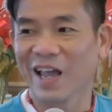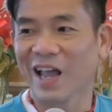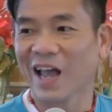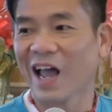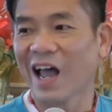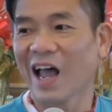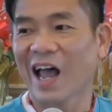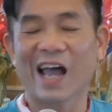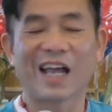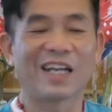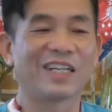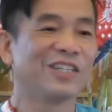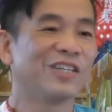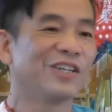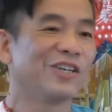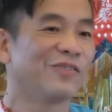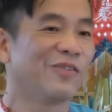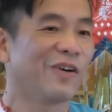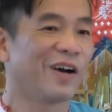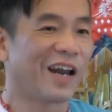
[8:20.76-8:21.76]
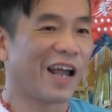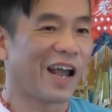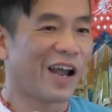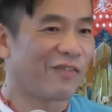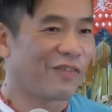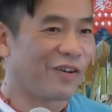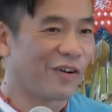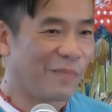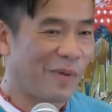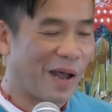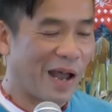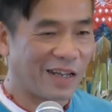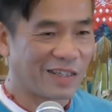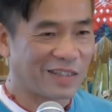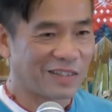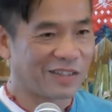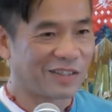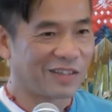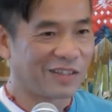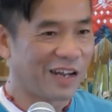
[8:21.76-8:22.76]
I do whatever
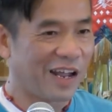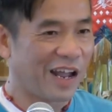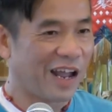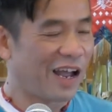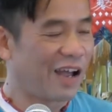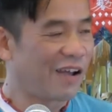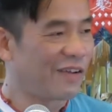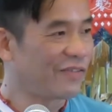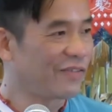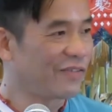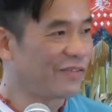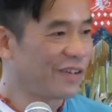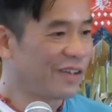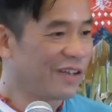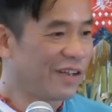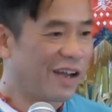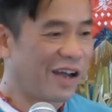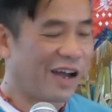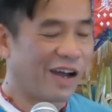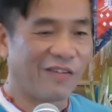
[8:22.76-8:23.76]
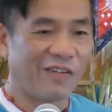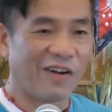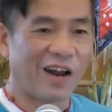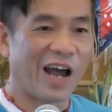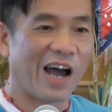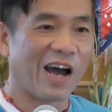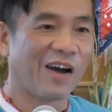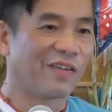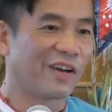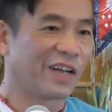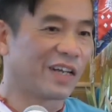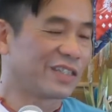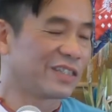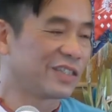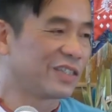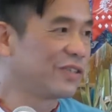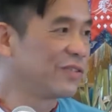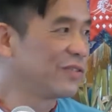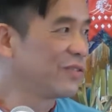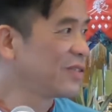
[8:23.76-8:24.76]
Master have around, like
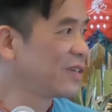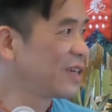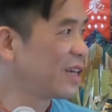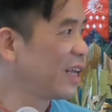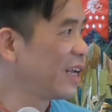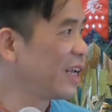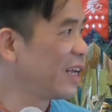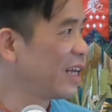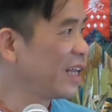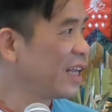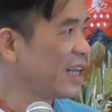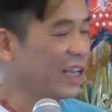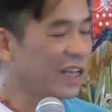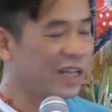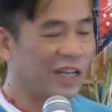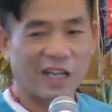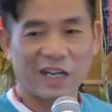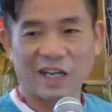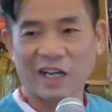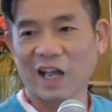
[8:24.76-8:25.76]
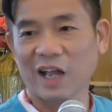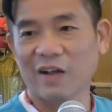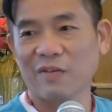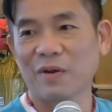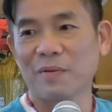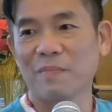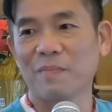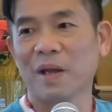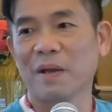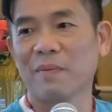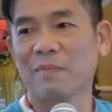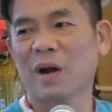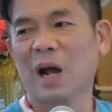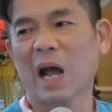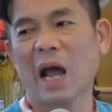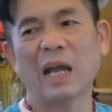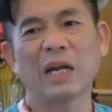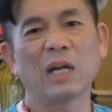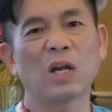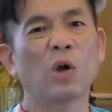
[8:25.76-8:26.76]
do cleaning, and I remember
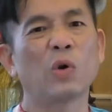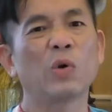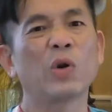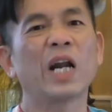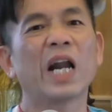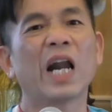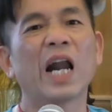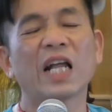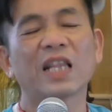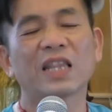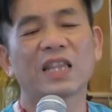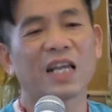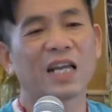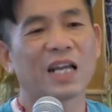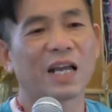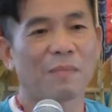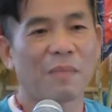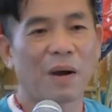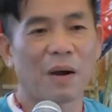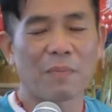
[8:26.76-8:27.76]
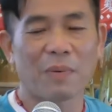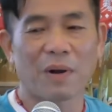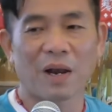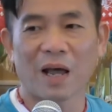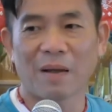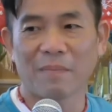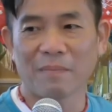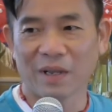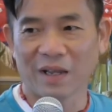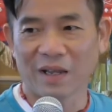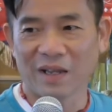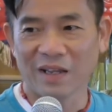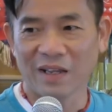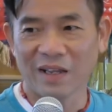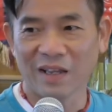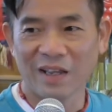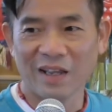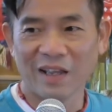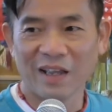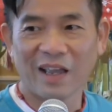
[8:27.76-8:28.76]
I know nothing about plumbing,
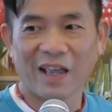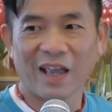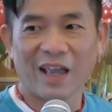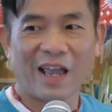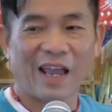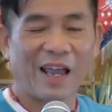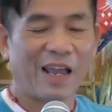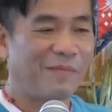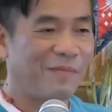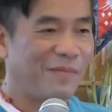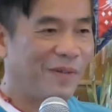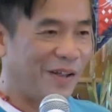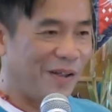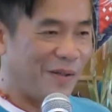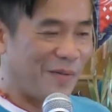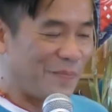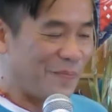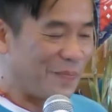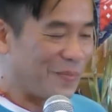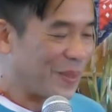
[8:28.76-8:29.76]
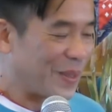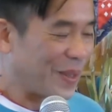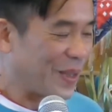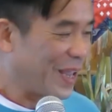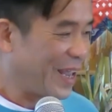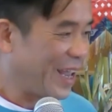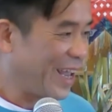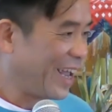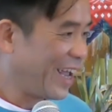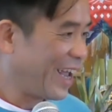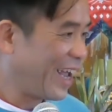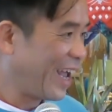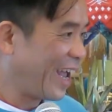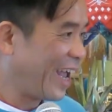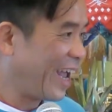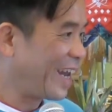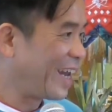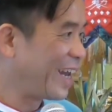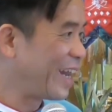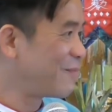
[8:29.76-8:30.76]
and
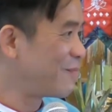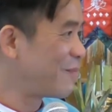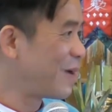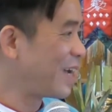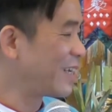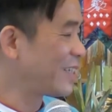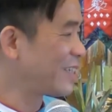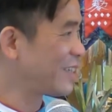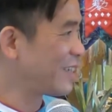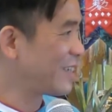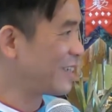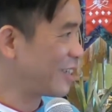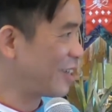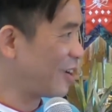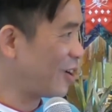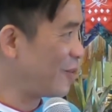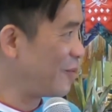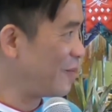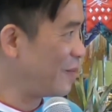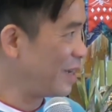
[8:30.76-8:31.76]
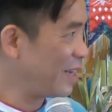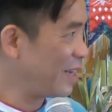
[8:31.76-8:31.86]
then Master told me